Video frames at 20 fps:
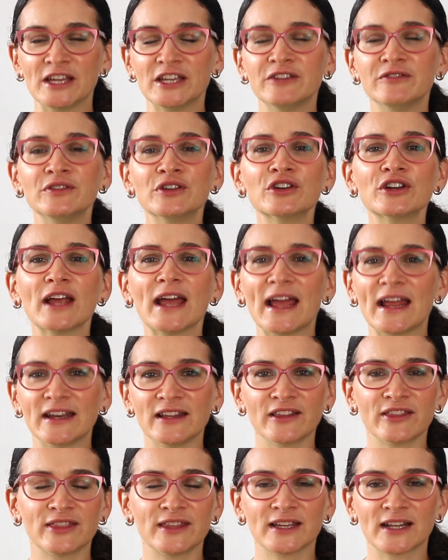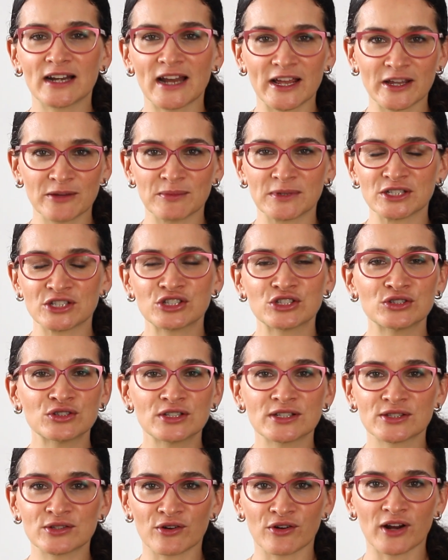If you're anything like my
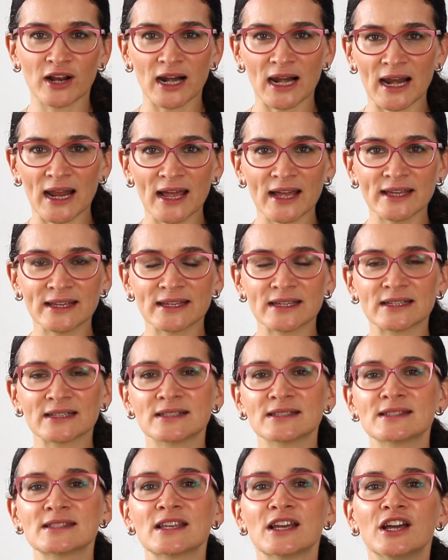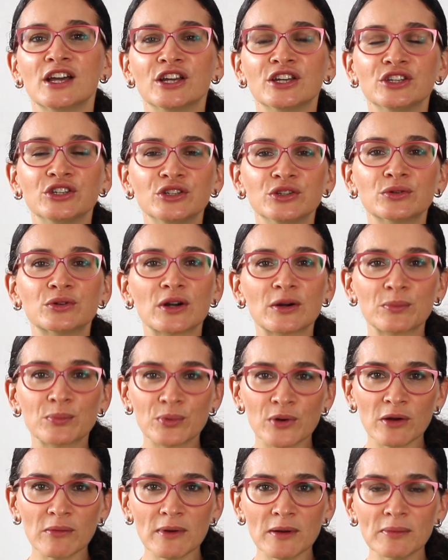students or clients, you are
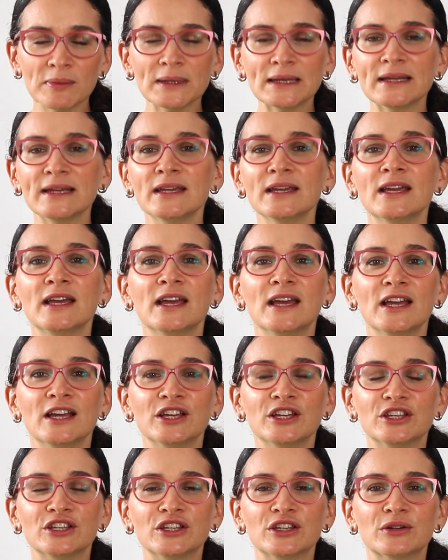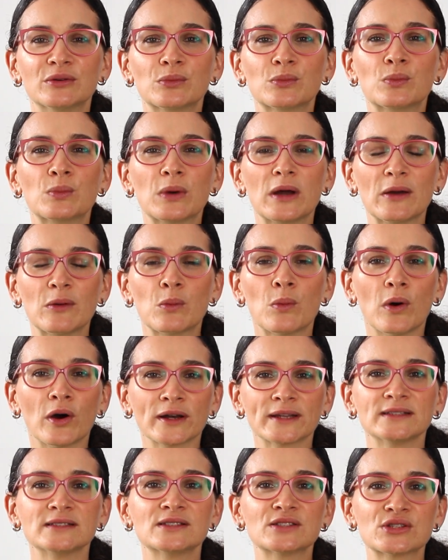probably
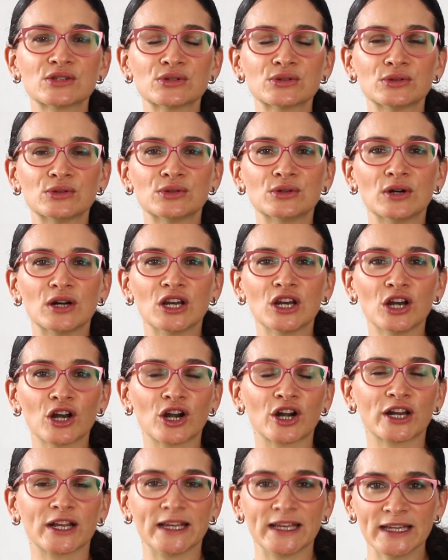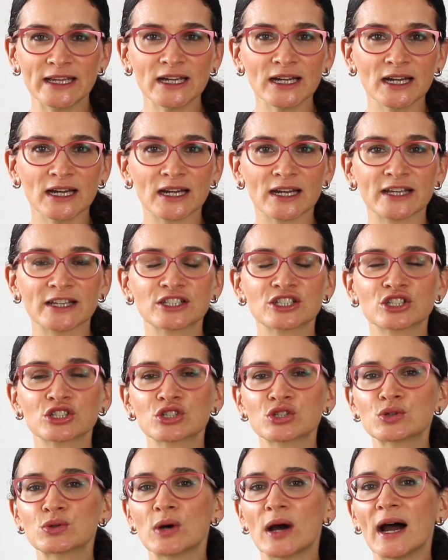wanting to learn English
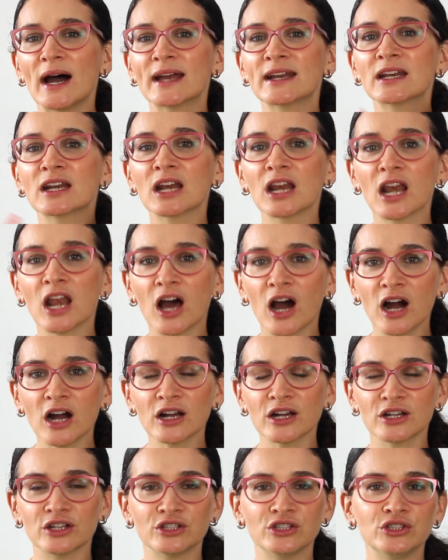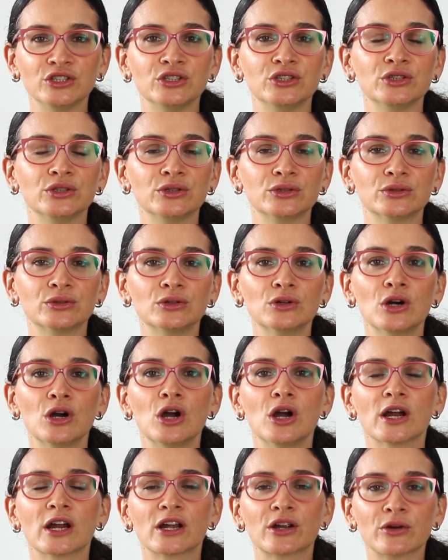to unlock new
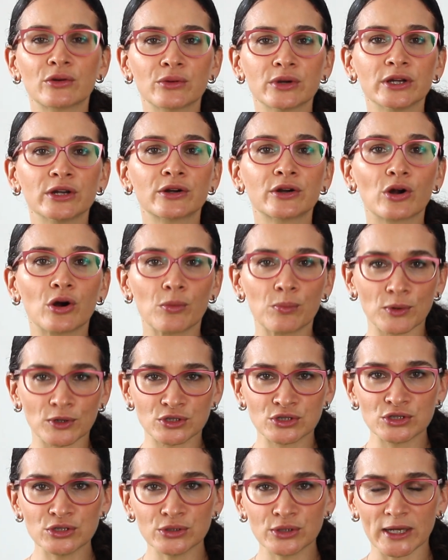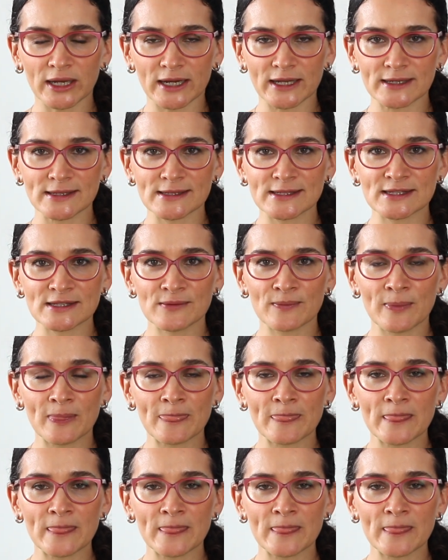career opportunities.